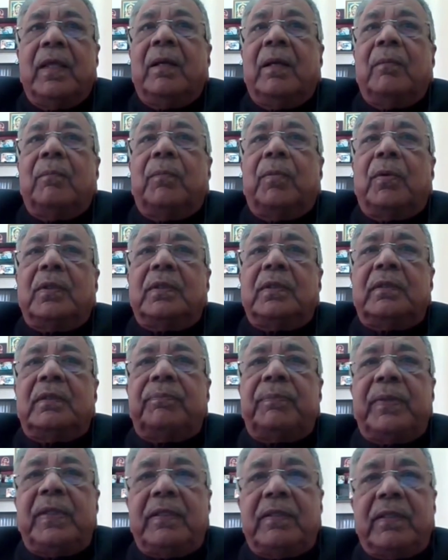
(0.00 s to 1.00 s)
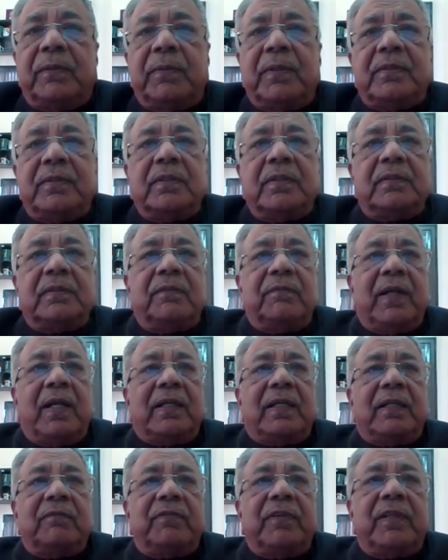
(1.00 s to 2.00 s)
Both prerequisites of
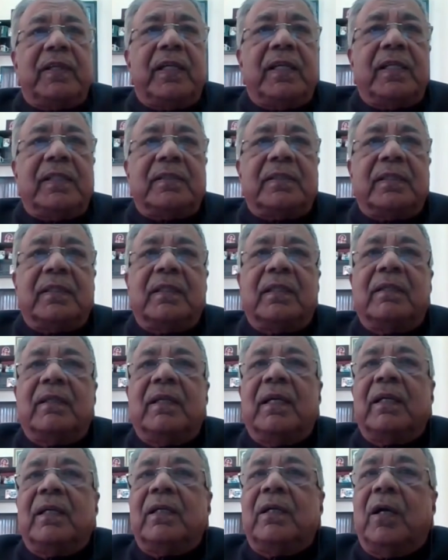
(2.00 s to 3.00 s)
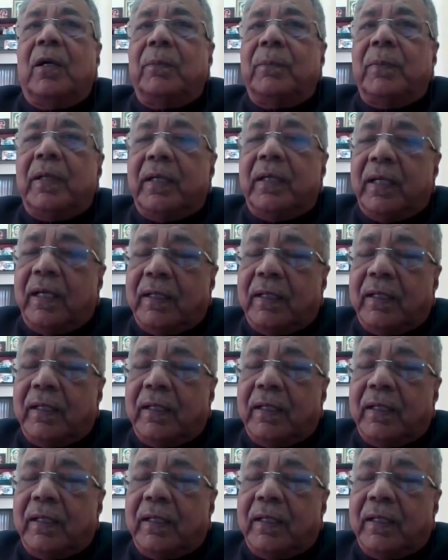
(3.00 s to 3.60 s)
datafication, government